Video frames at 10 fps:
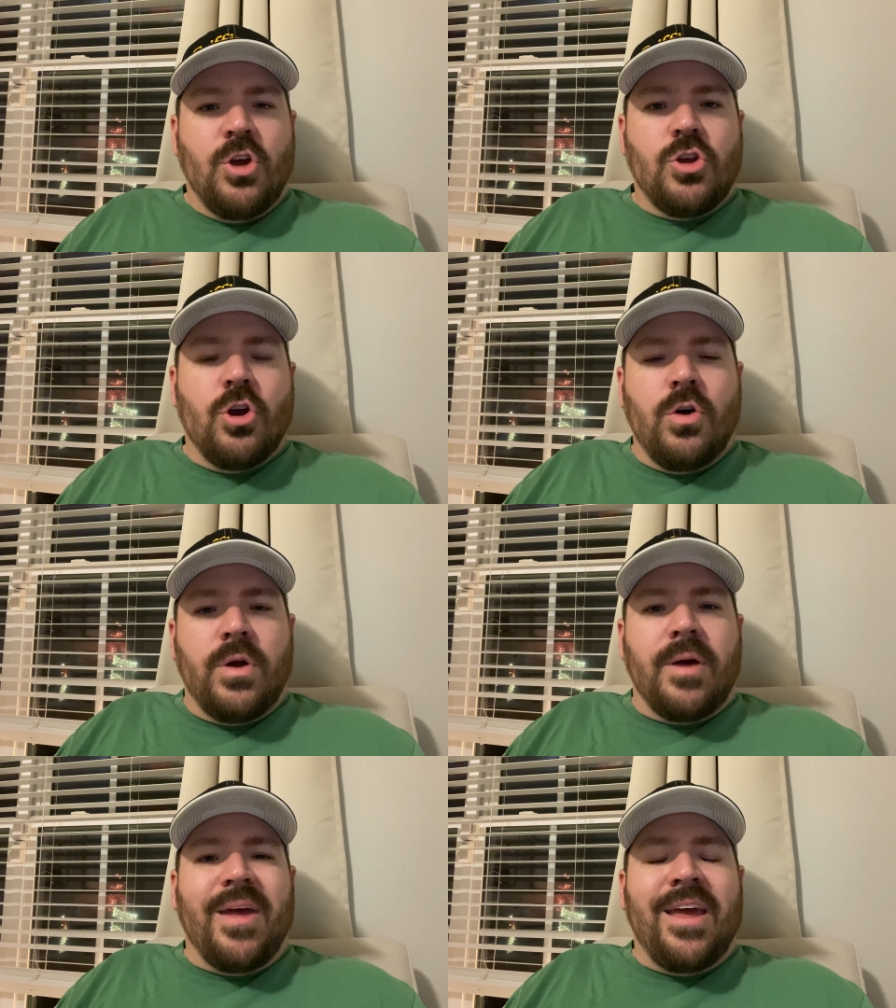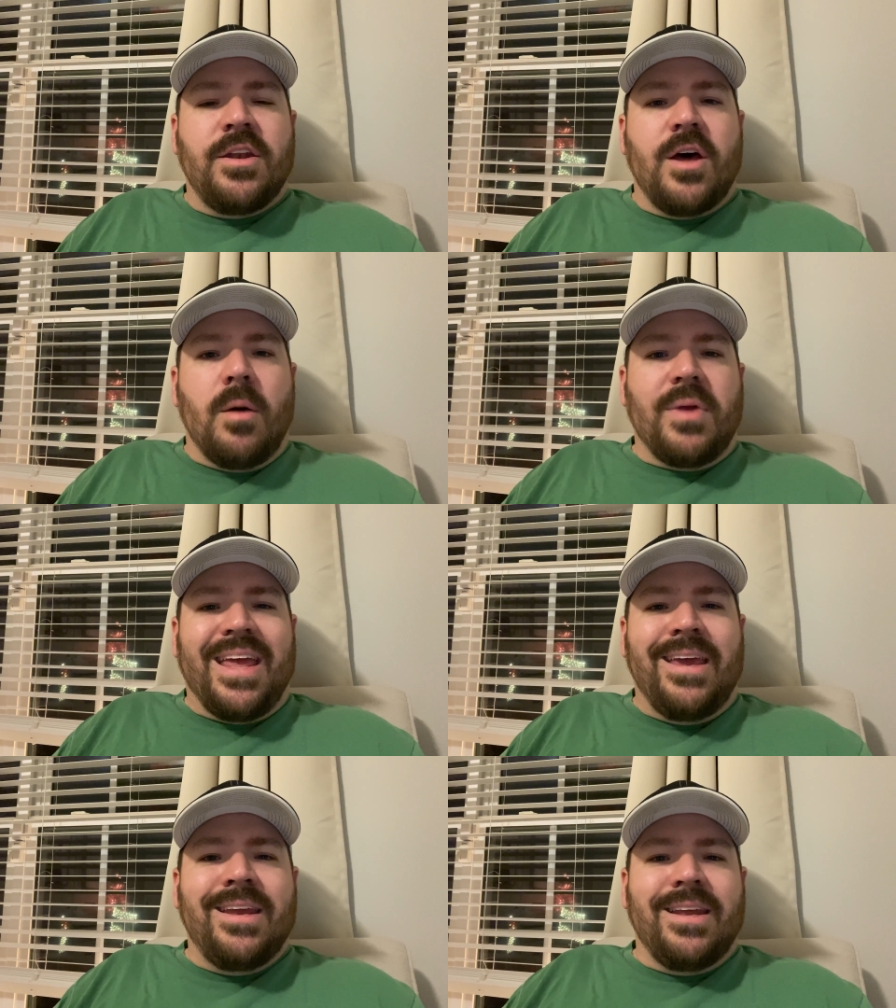you're going to end up
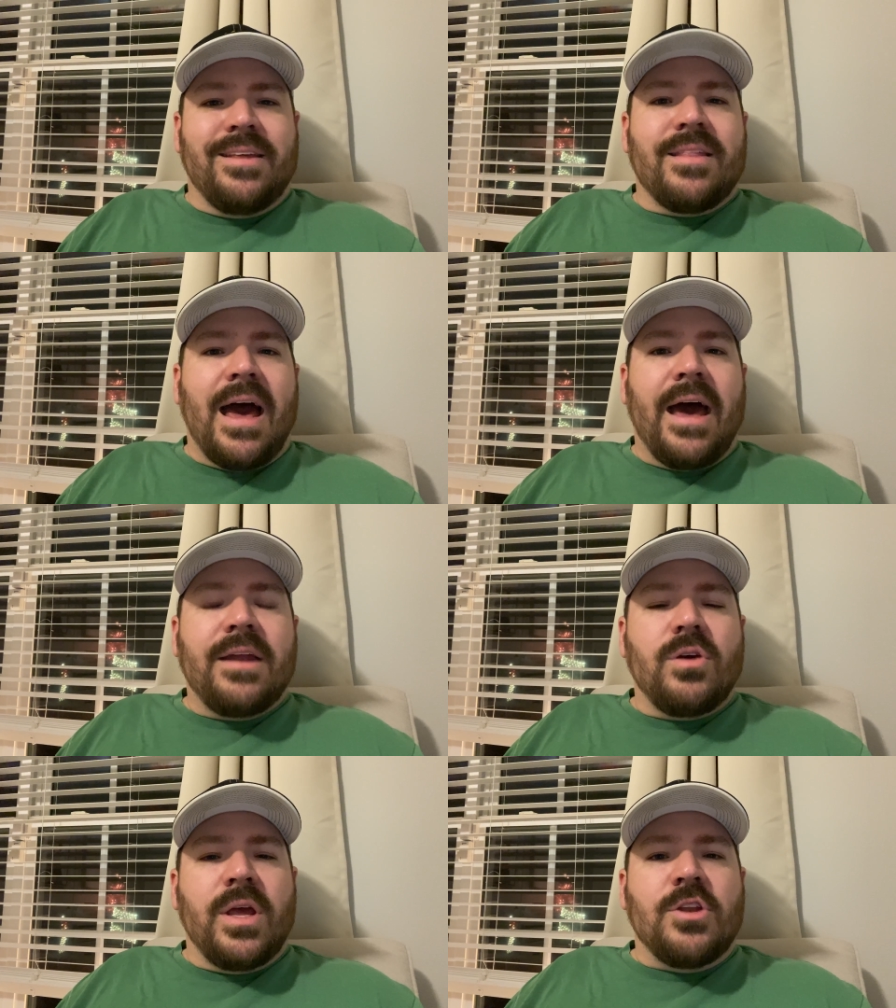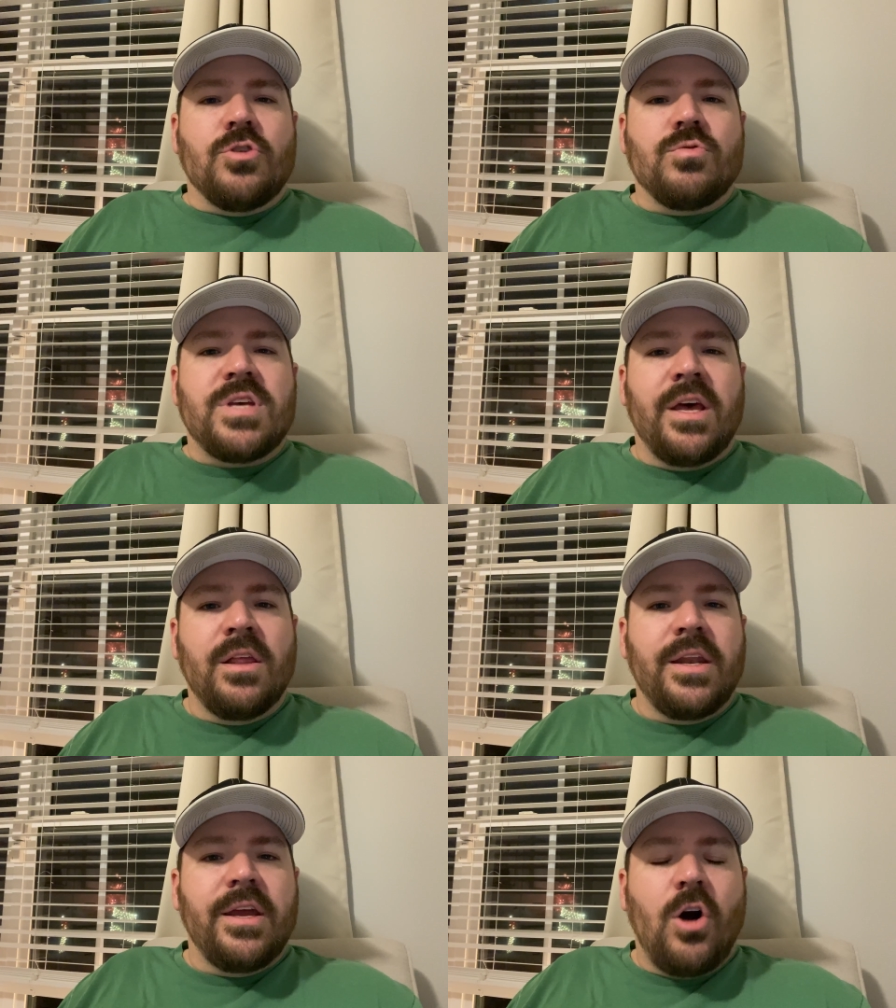eating that in
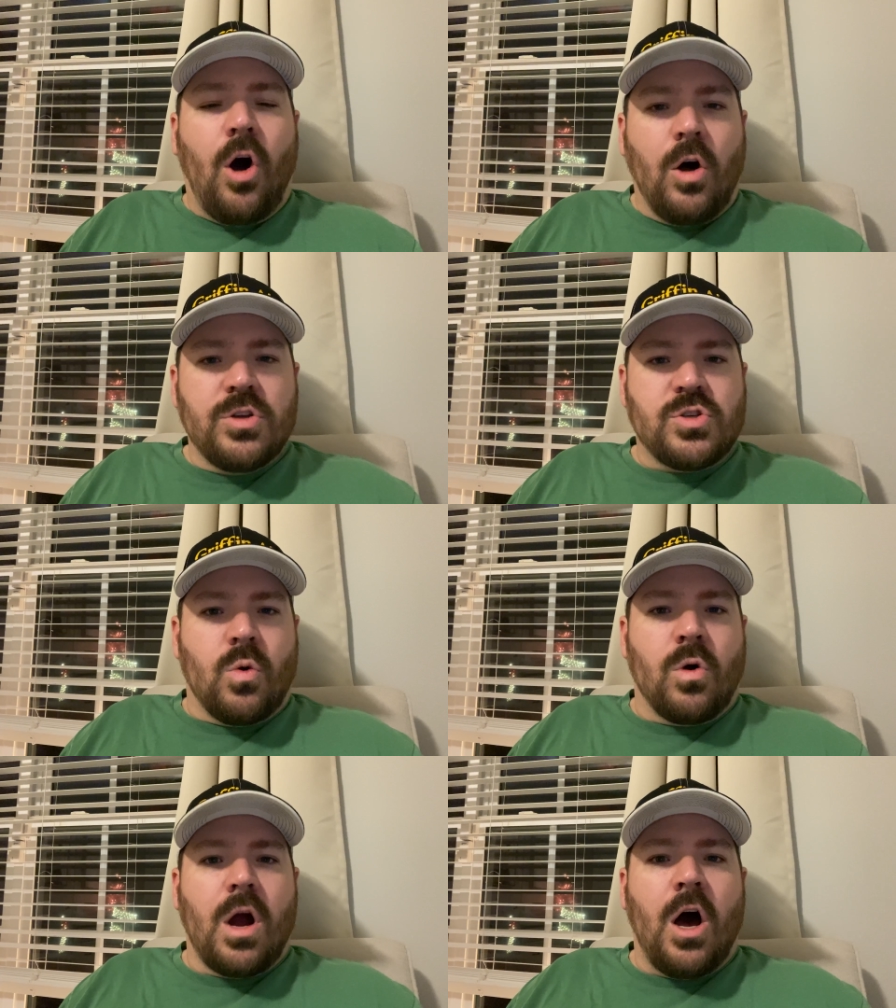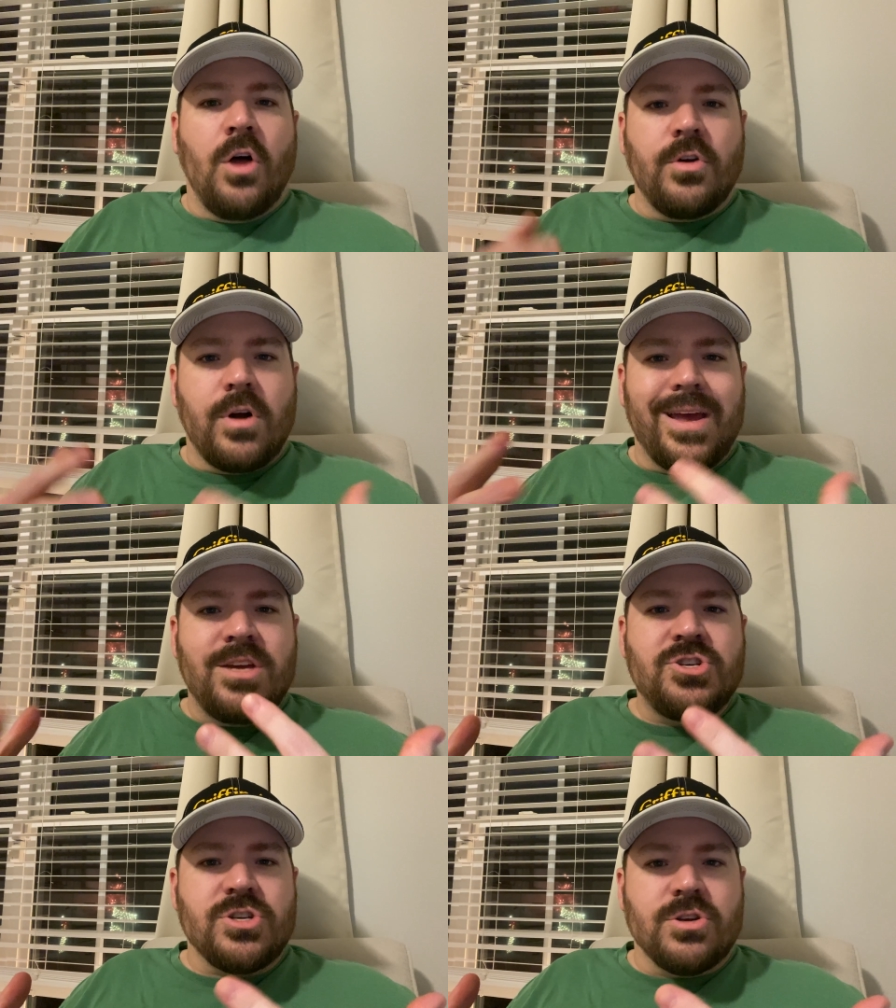utility costs or other
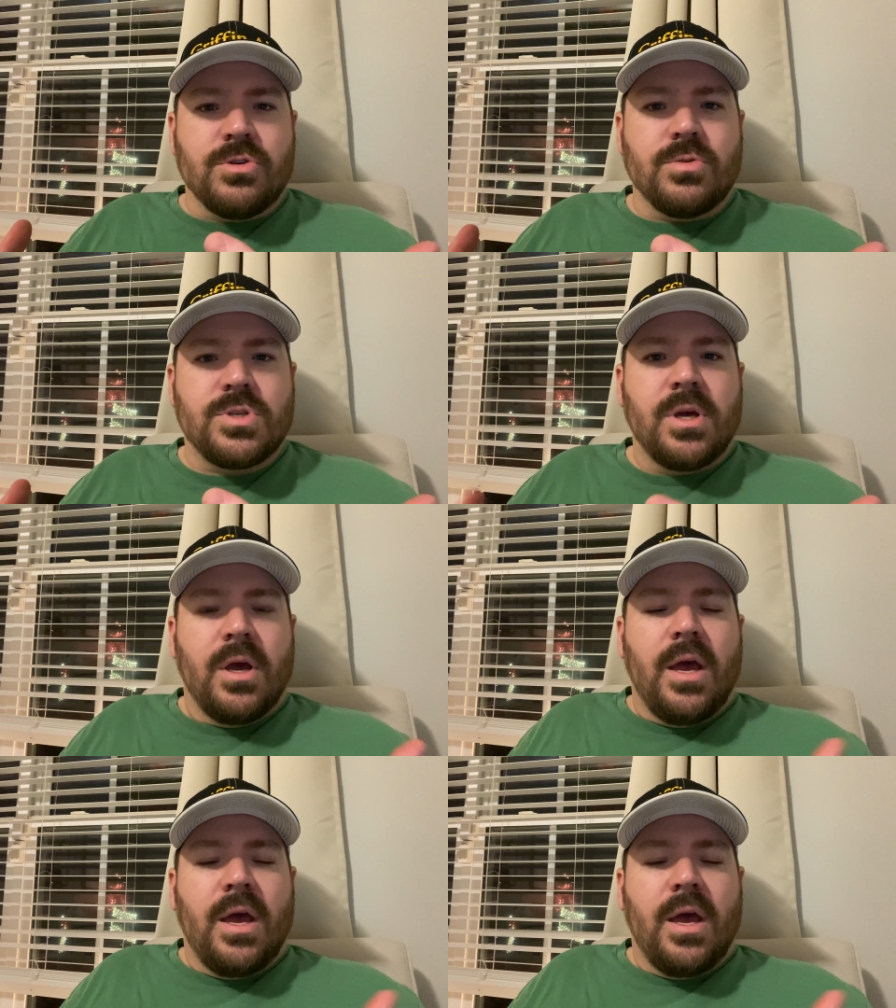issues,